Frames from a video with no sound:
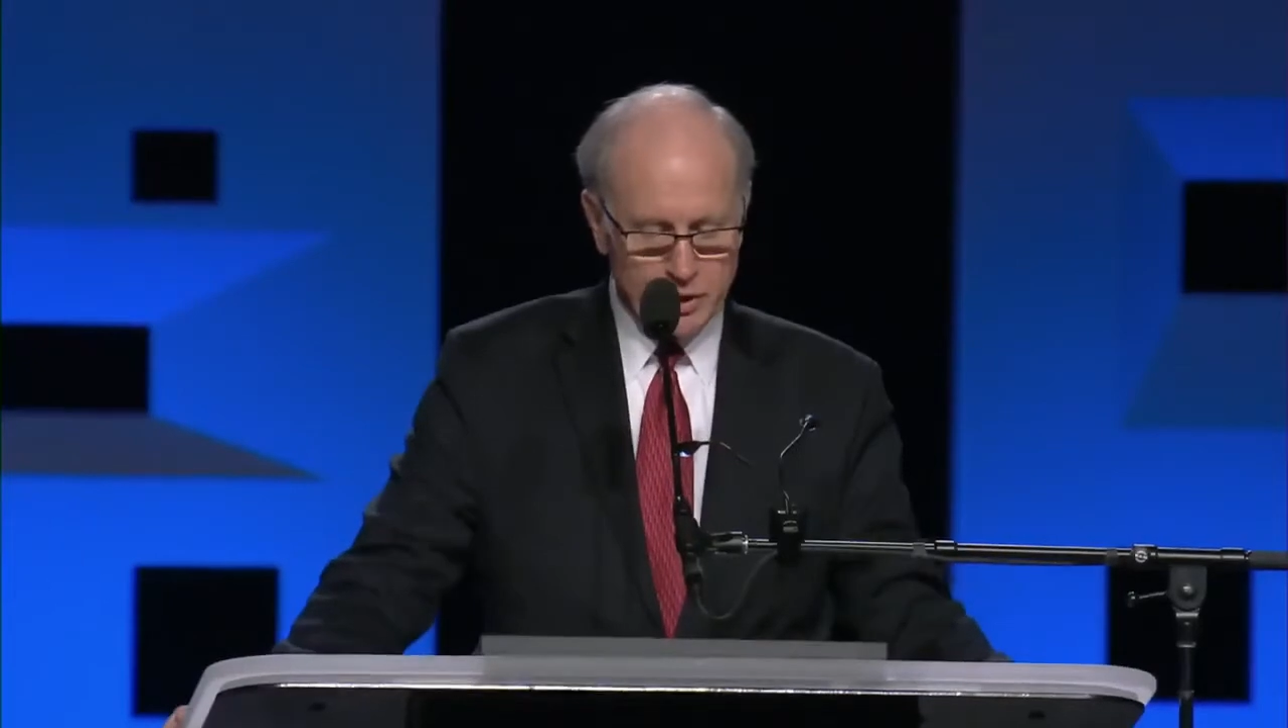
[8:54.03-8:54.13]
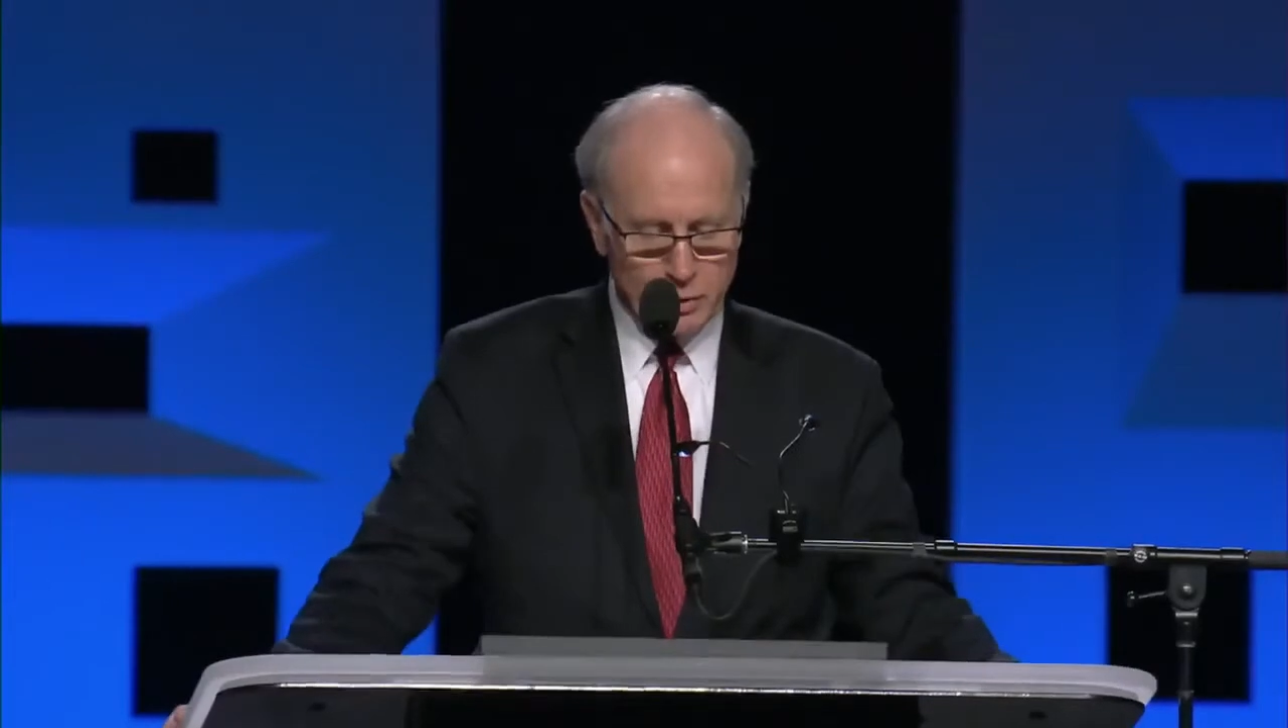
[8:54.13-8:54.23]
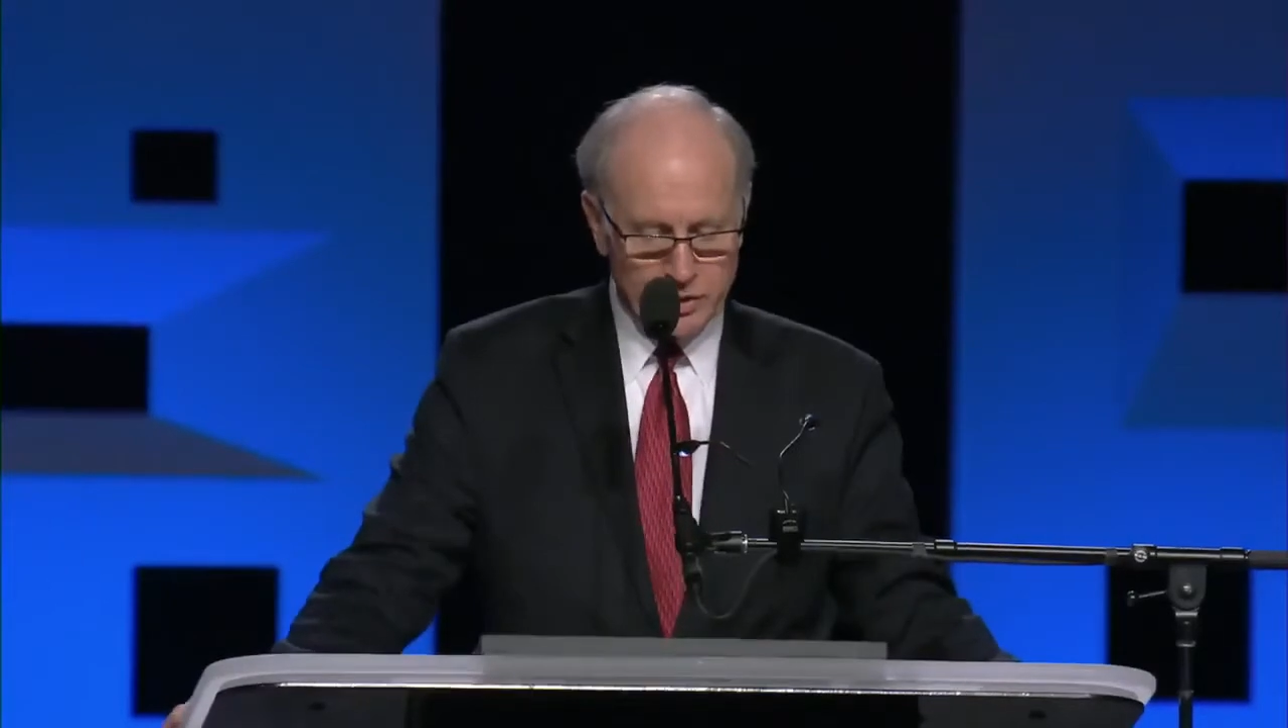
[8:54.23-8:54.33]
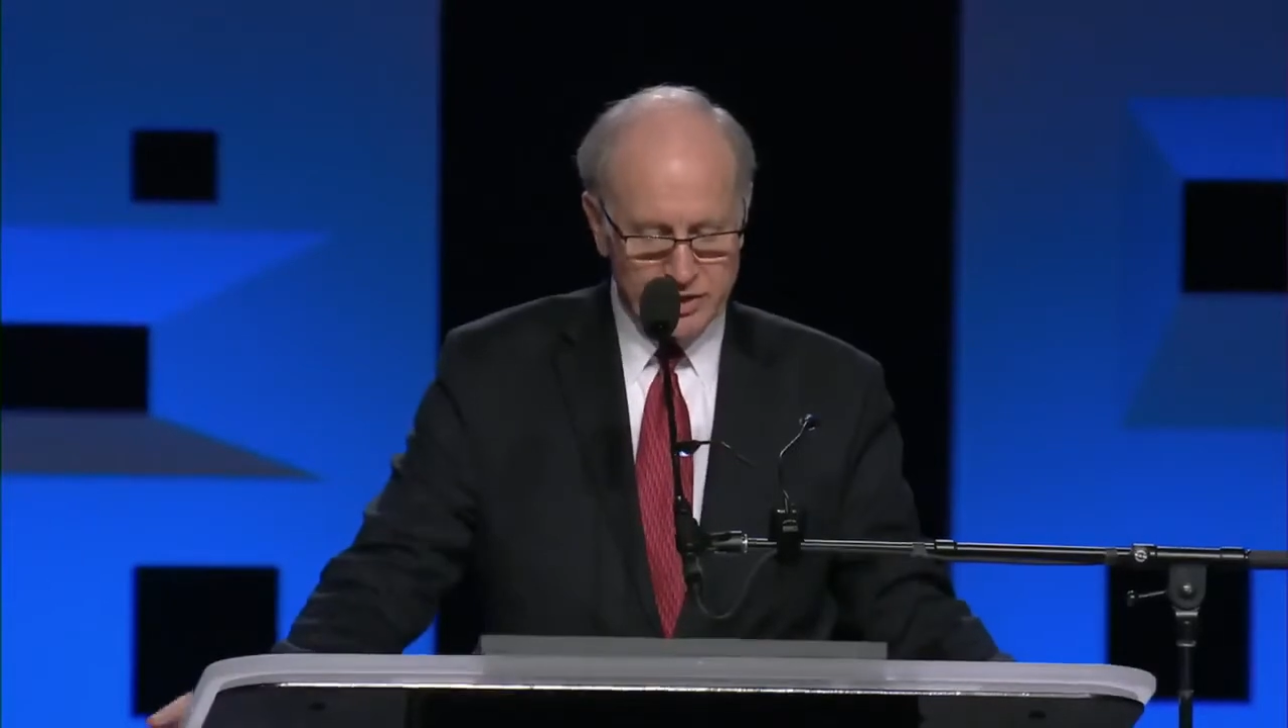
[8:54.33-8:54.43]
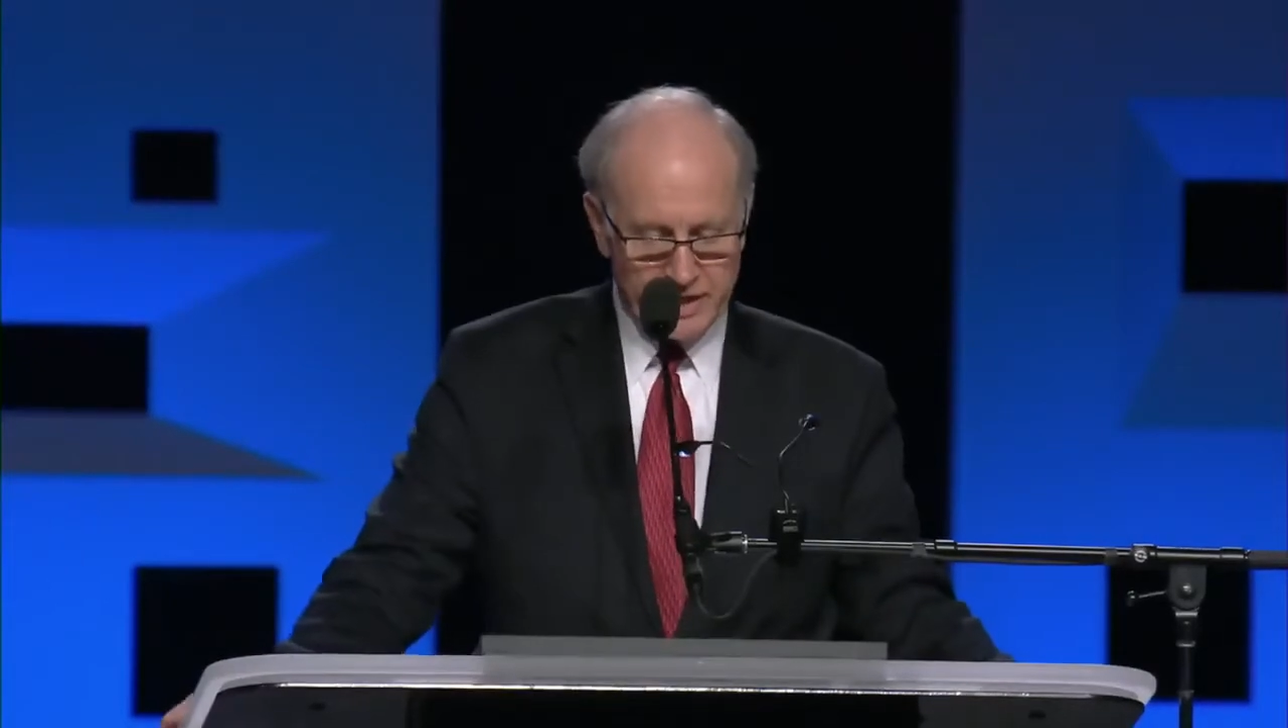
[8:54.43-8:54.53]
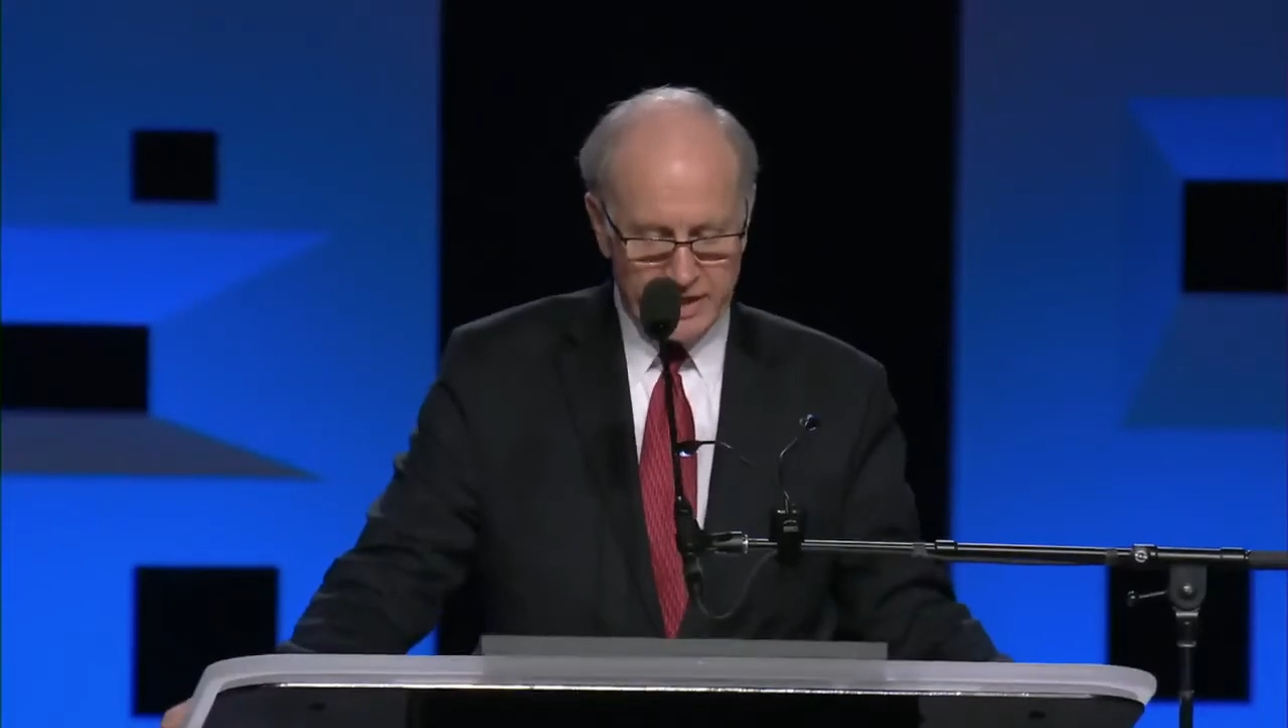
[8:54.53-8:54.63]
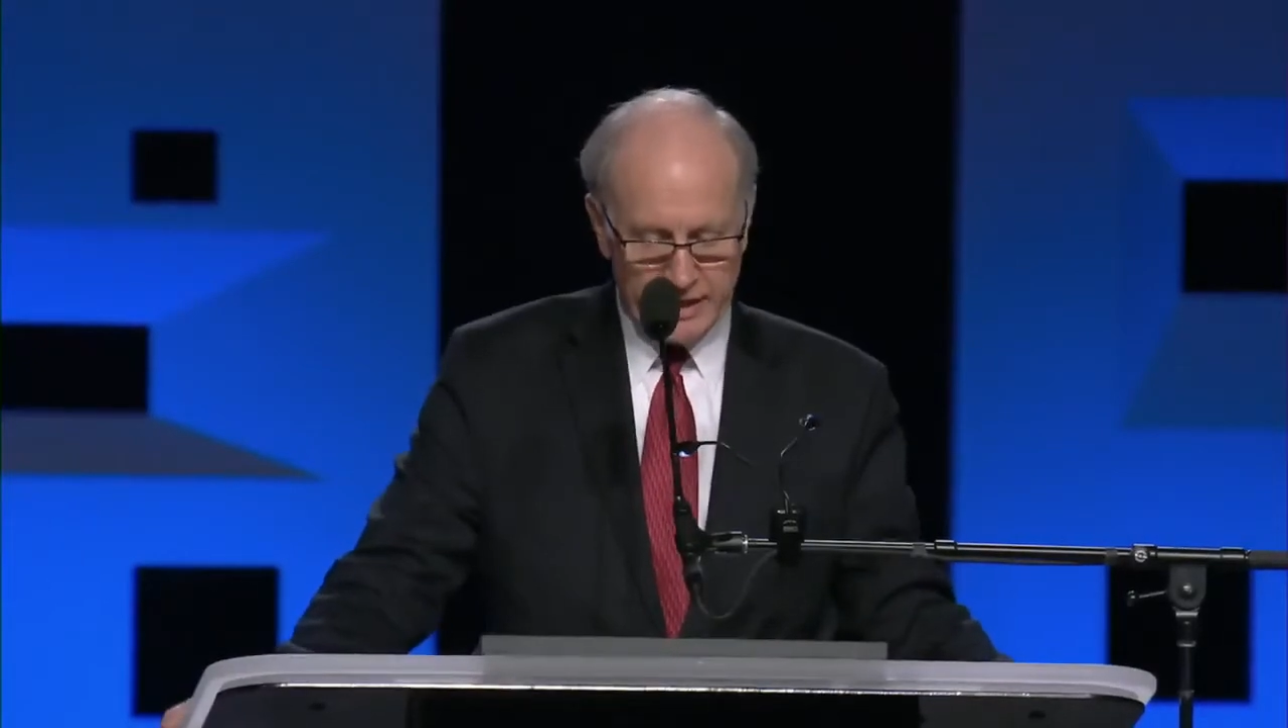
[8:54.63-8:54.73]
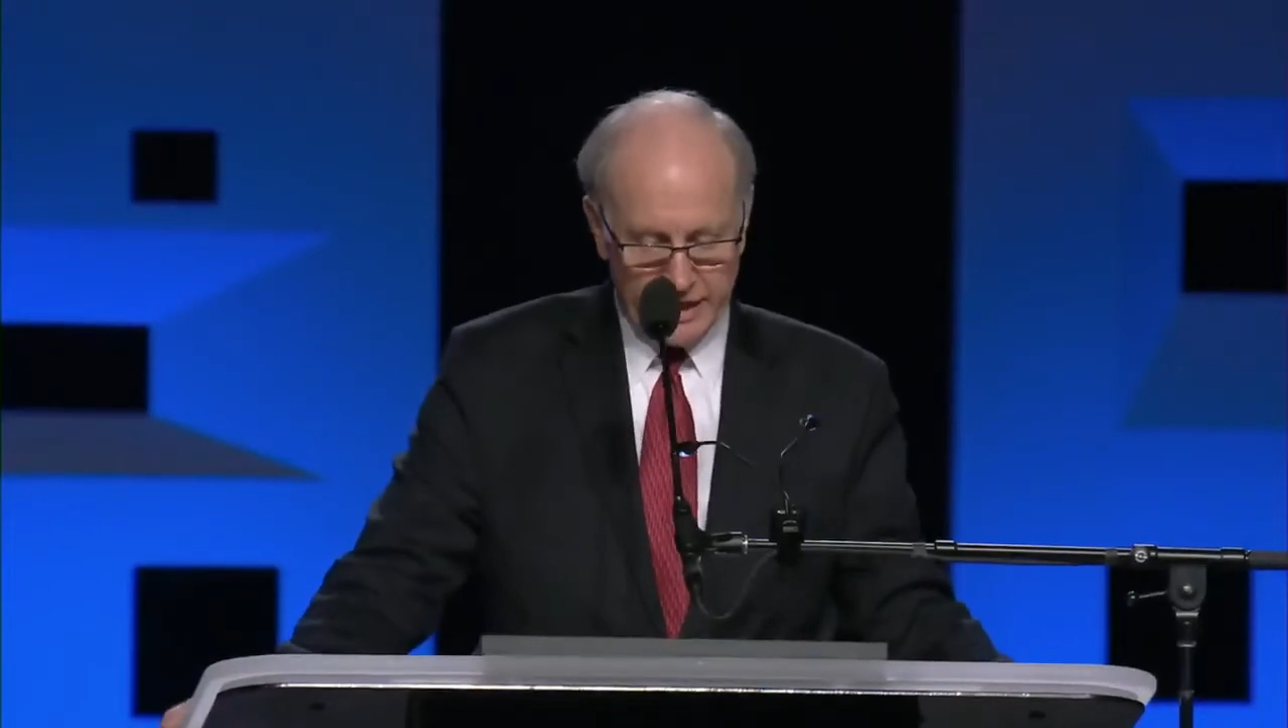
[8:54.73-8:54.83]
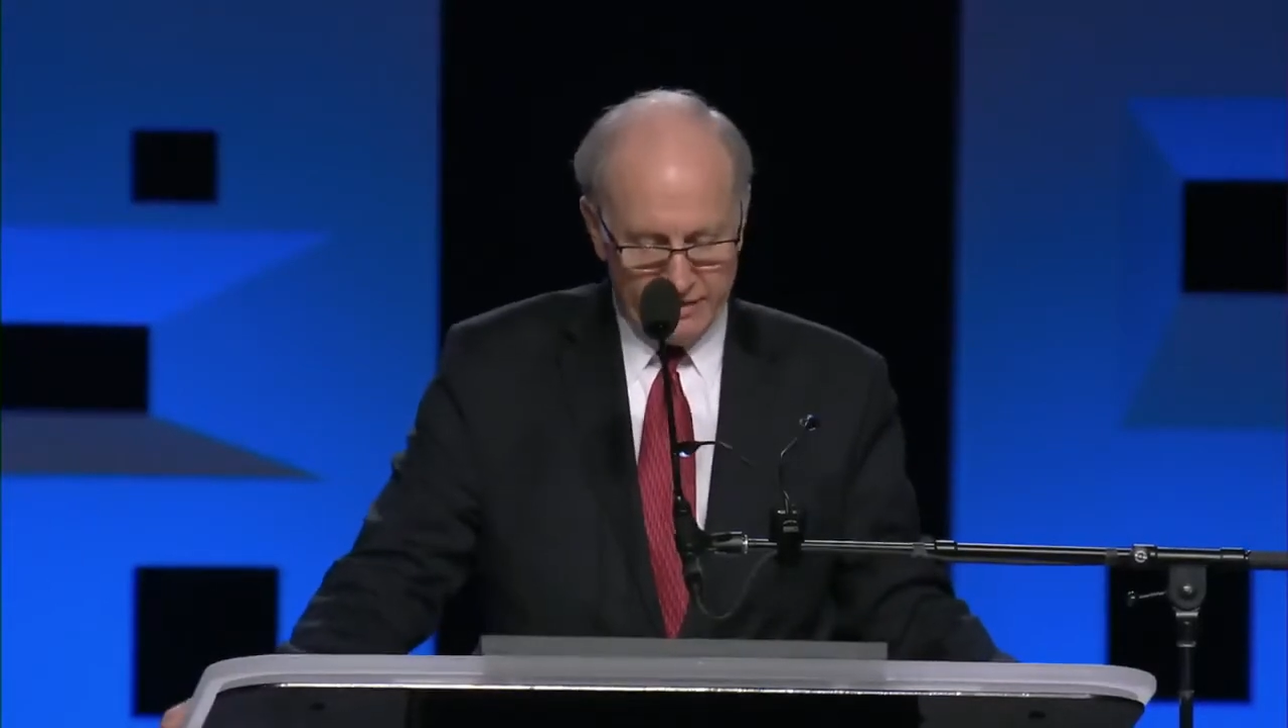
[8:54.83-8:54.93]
you will see